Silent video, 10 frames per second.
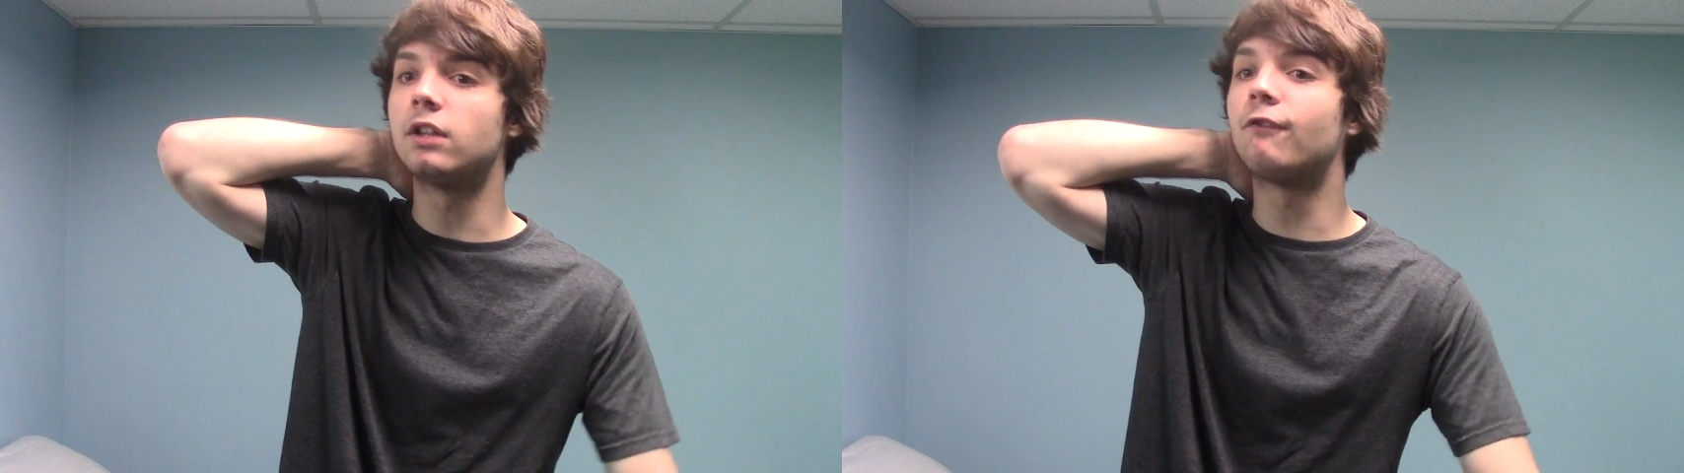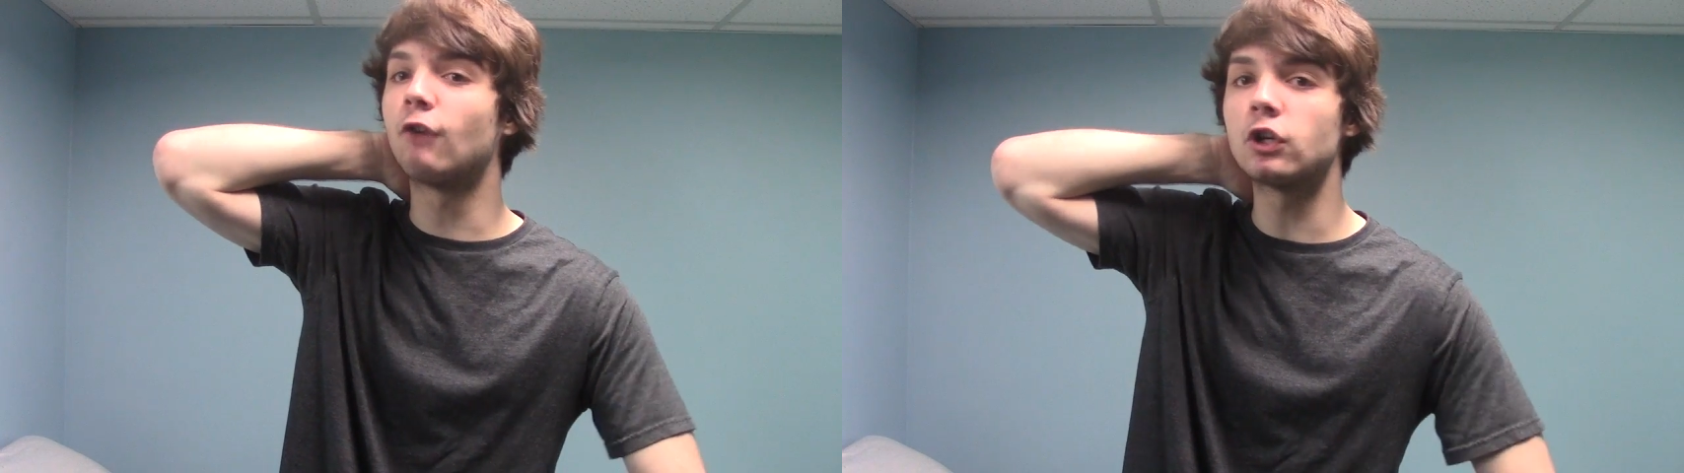
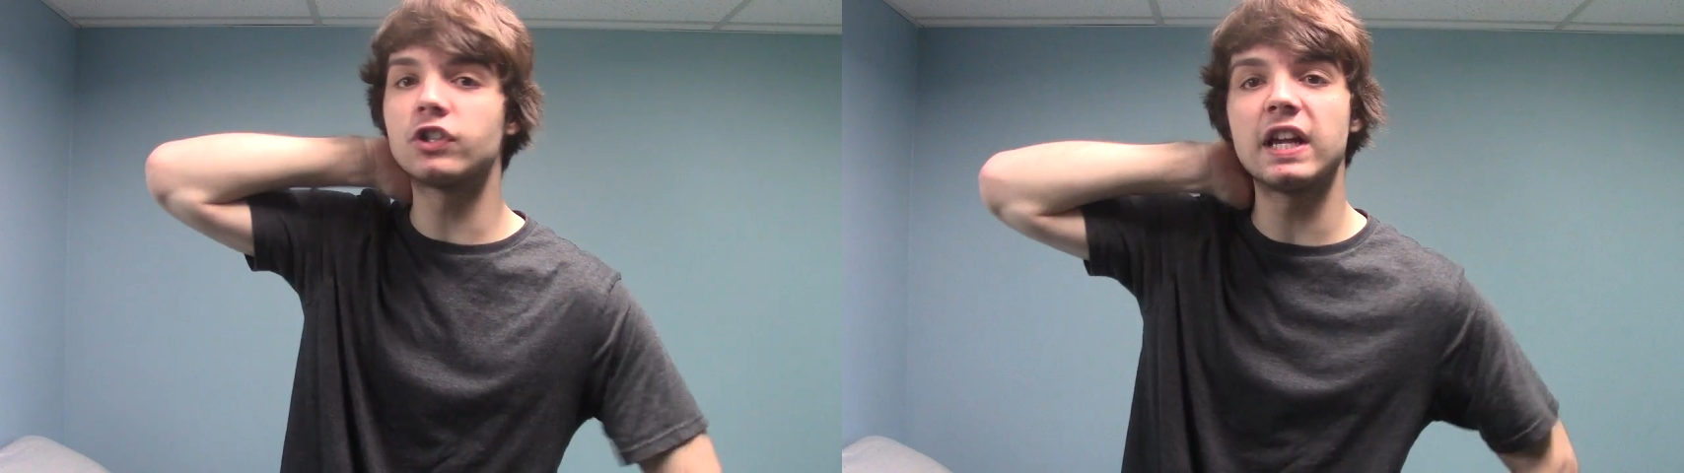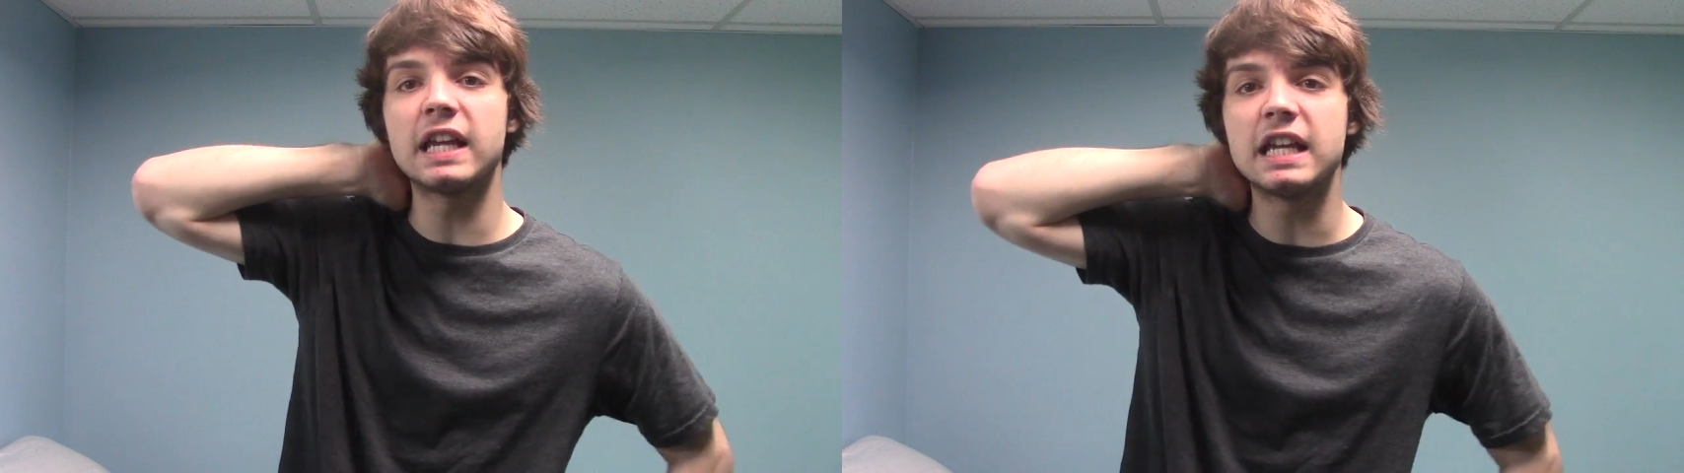the
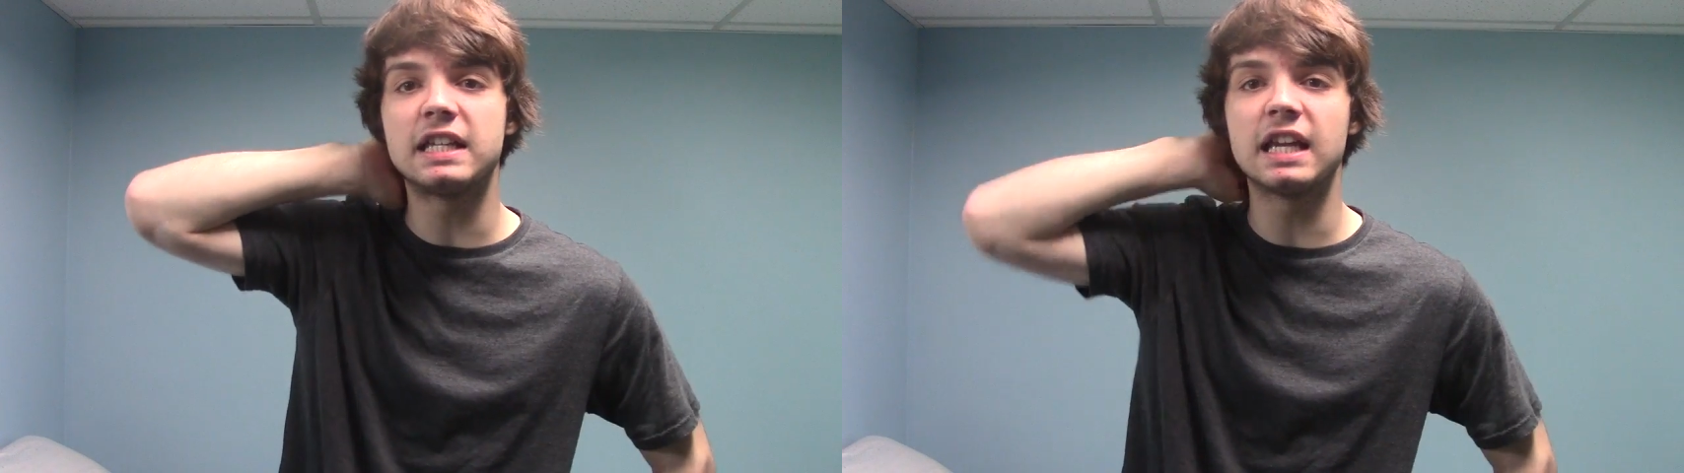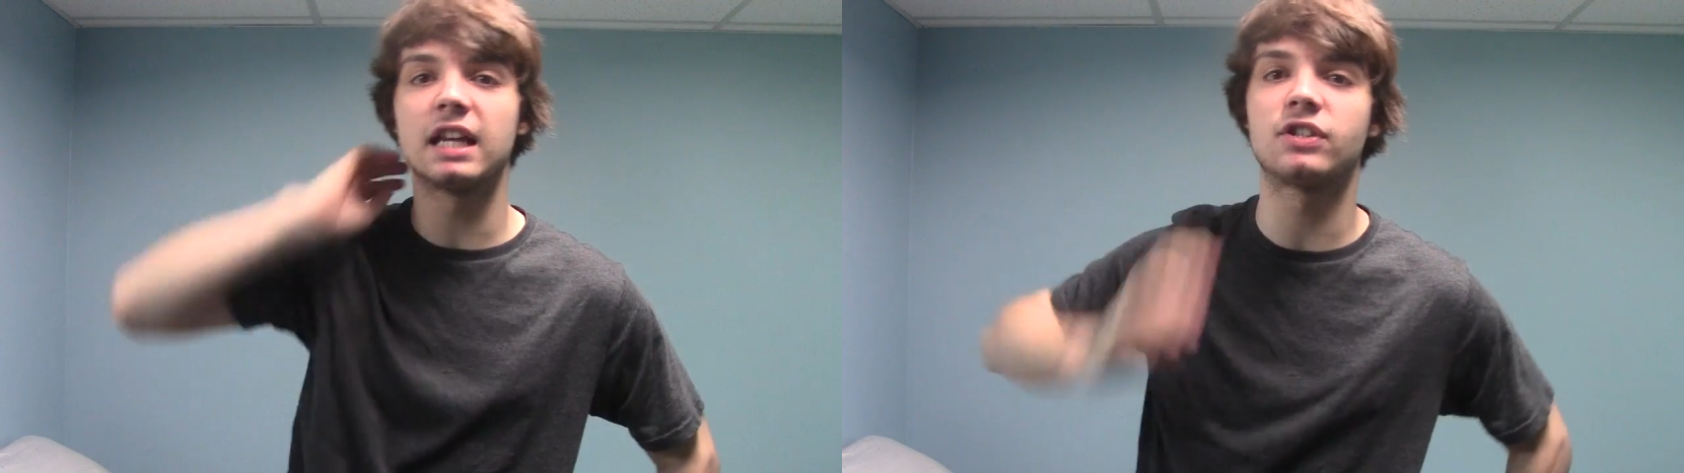first thing he
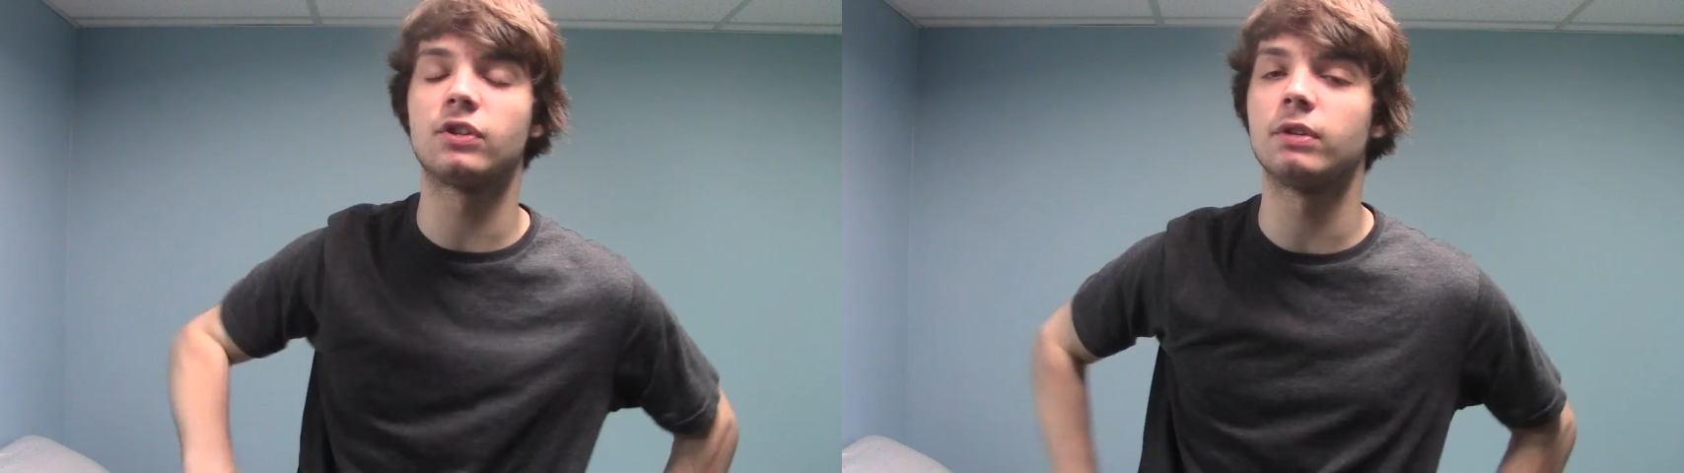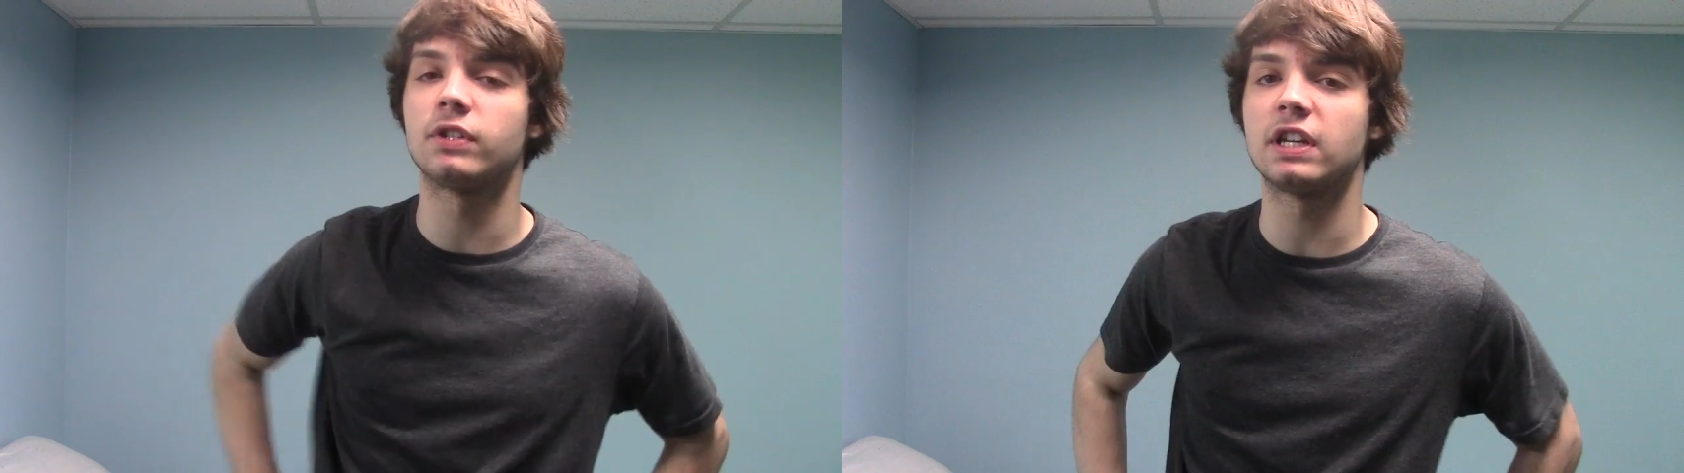did as
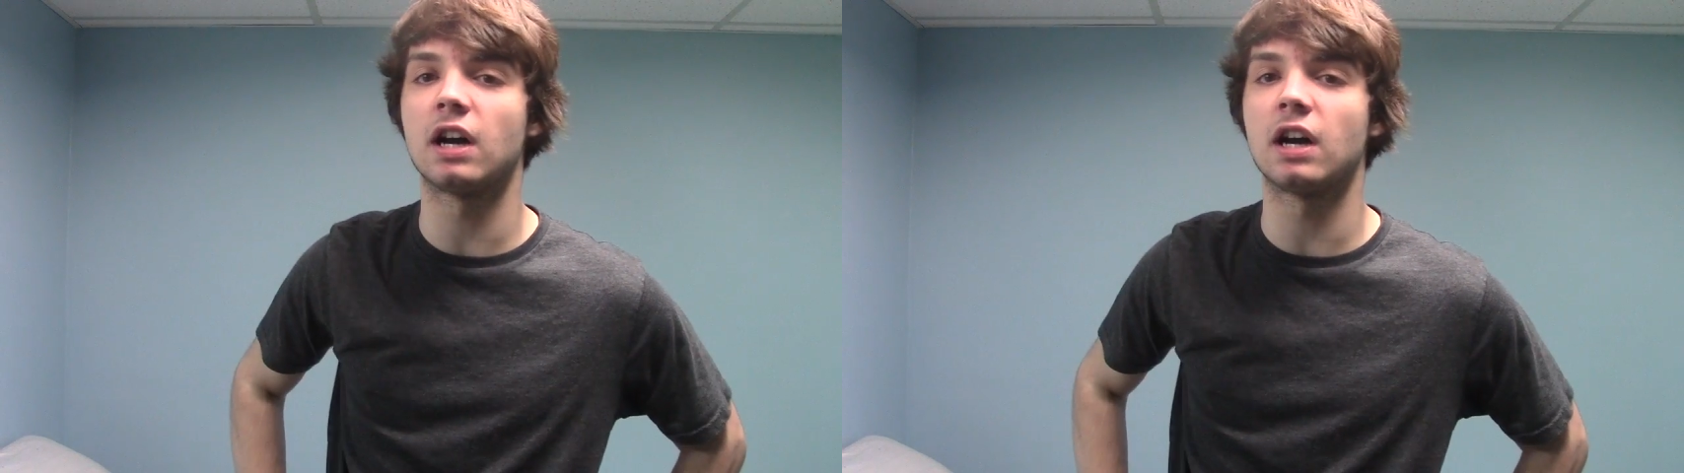soon as he